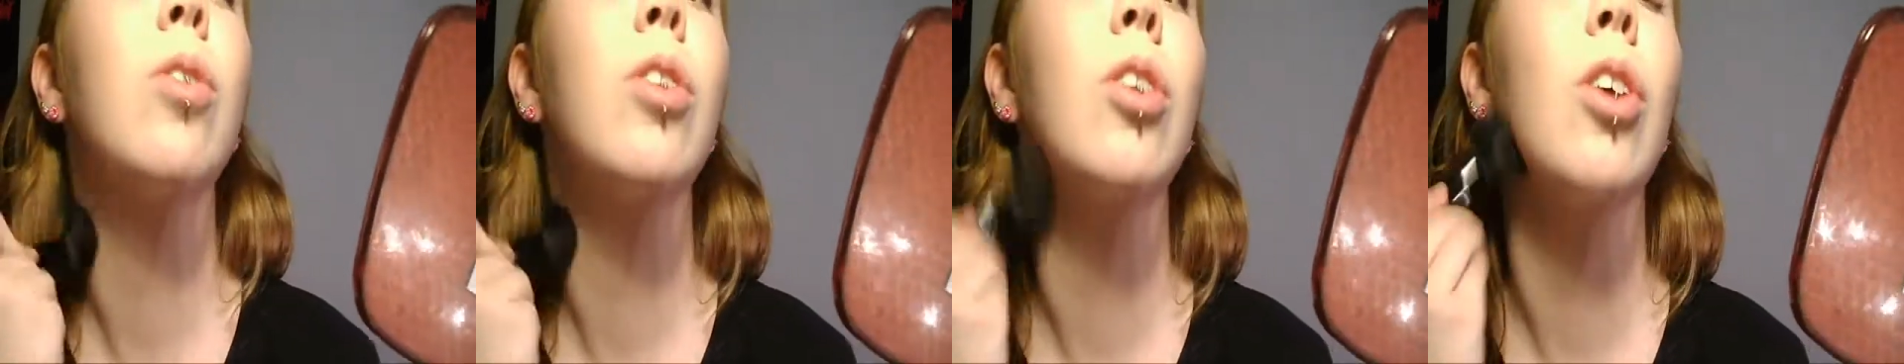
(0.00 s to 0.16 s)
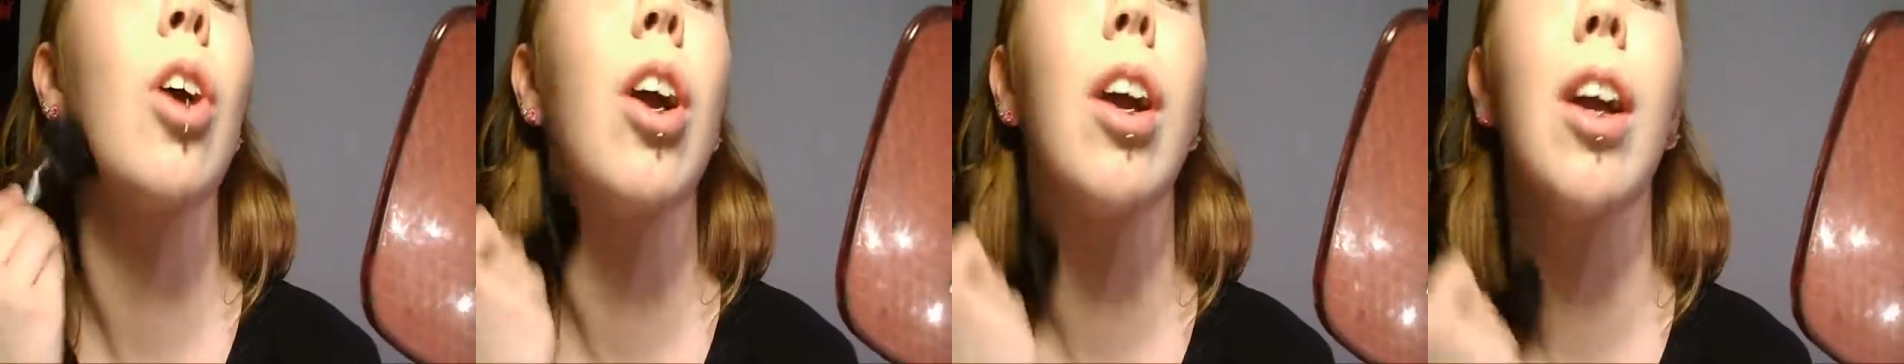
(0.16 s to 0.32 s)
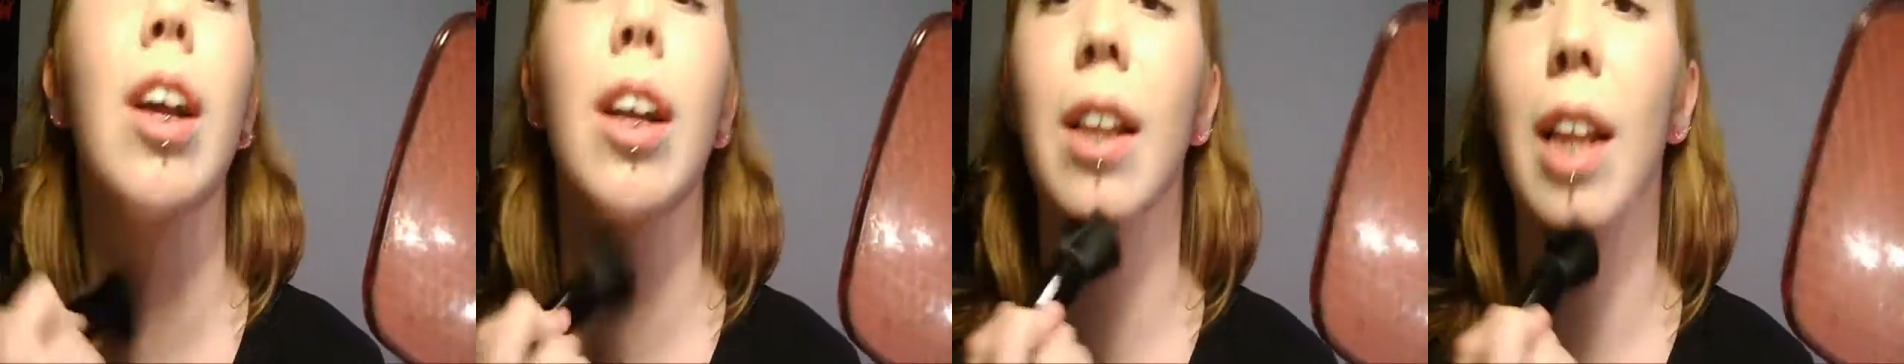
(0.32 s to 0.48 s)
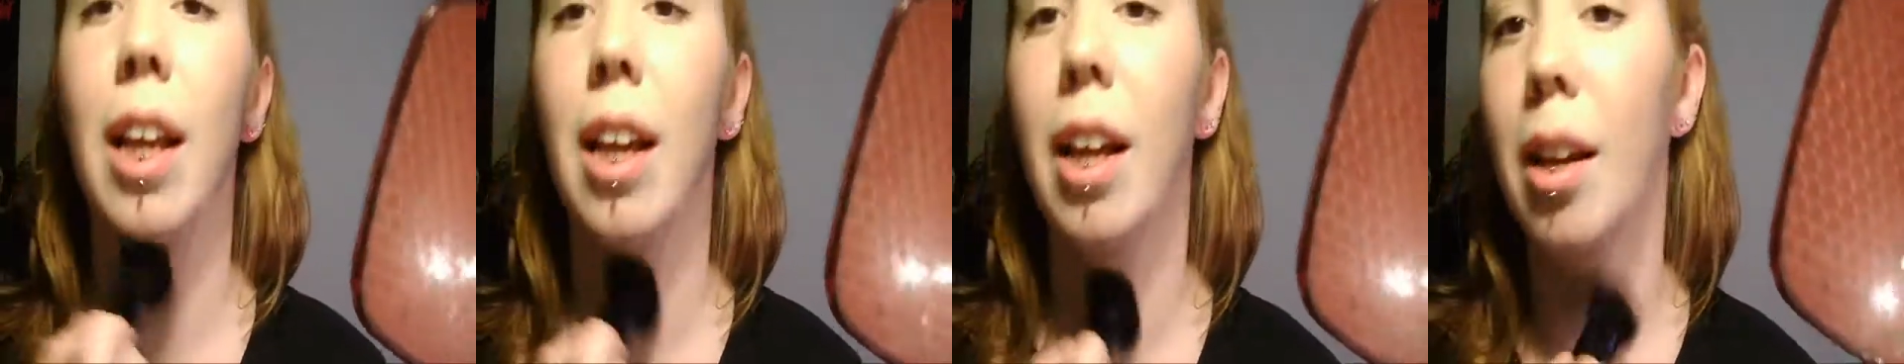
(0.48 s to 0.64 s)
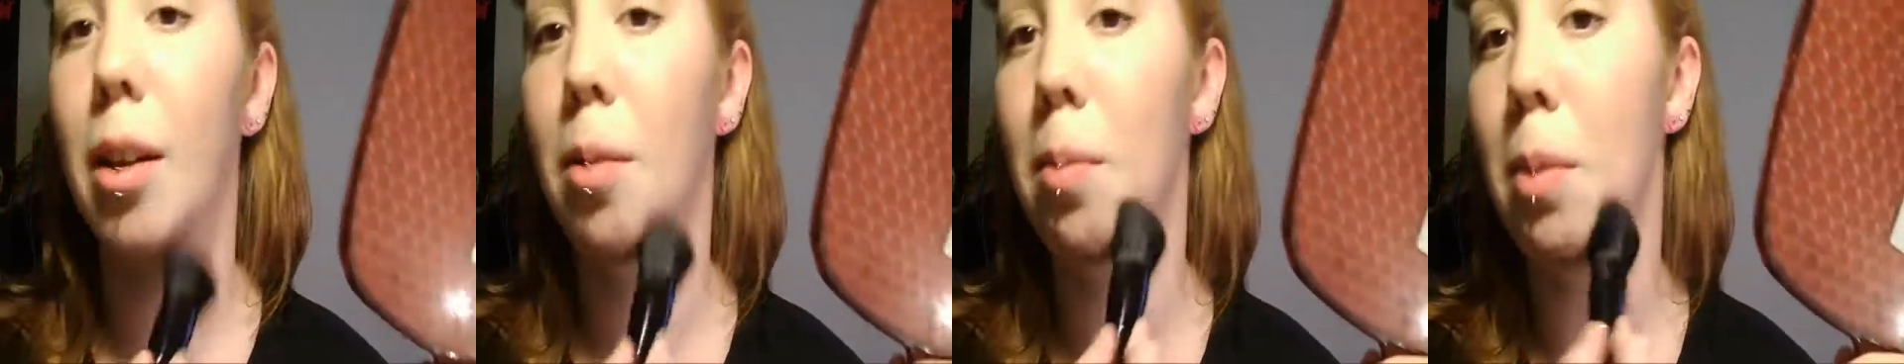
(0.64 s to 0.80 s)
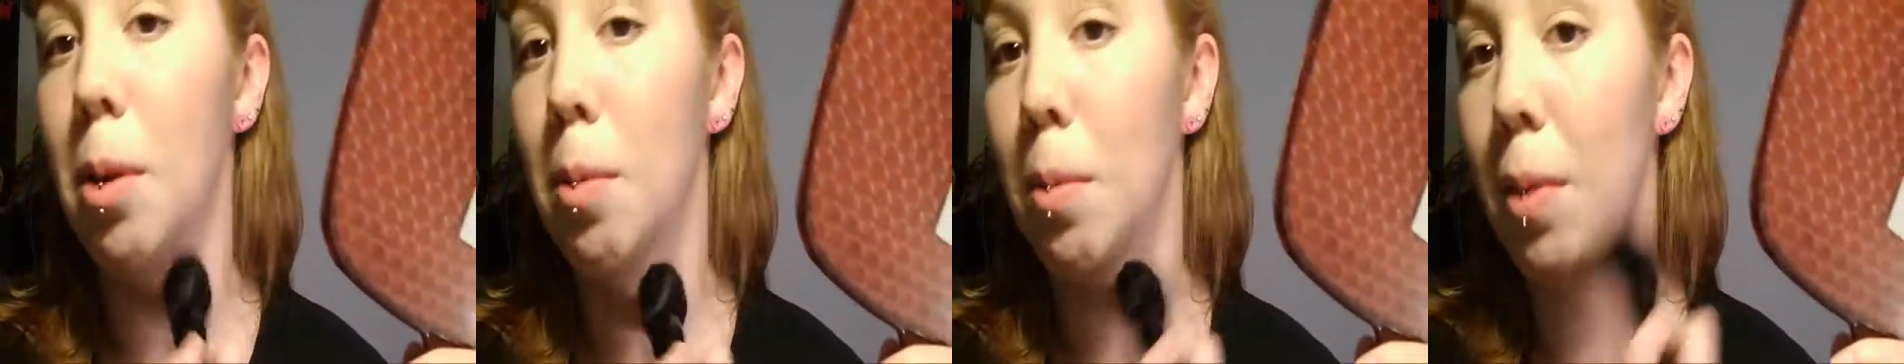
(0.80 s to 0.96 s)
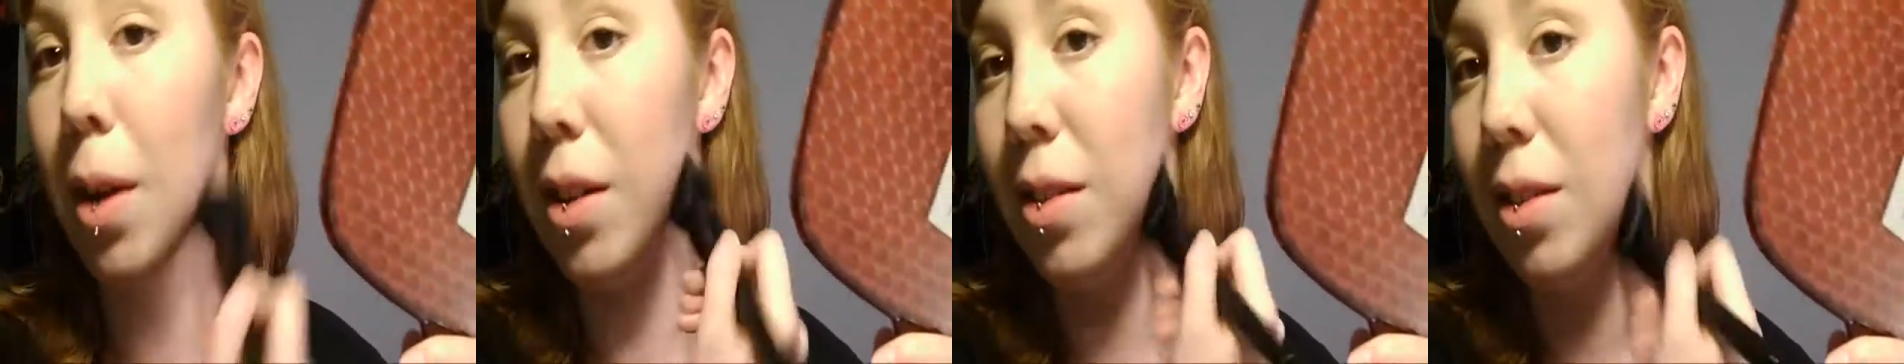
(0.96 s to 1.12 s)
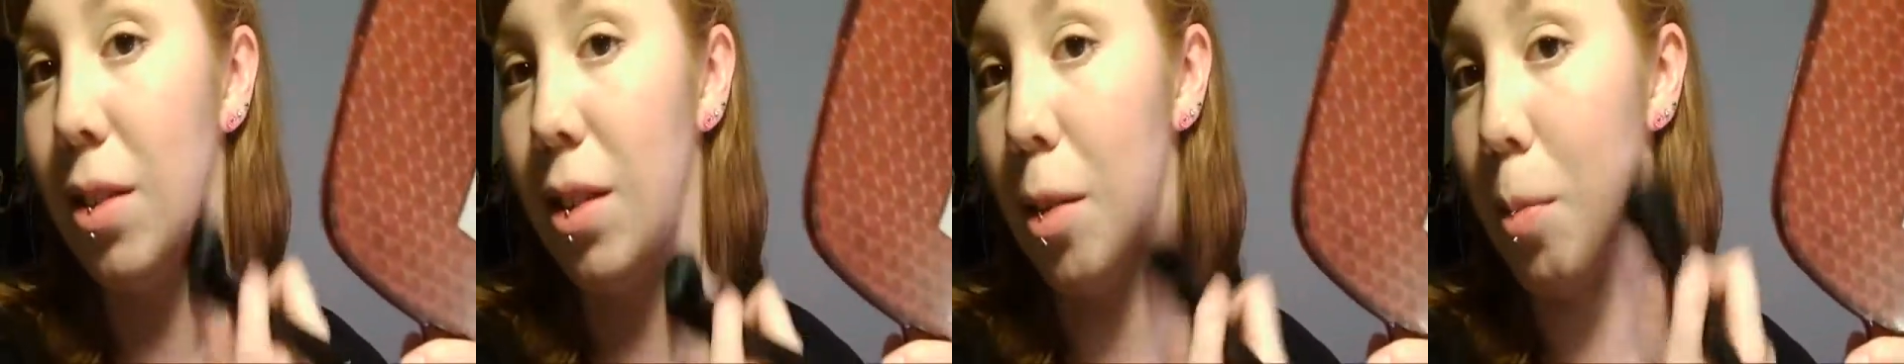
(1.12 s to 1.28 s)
darken that and minimize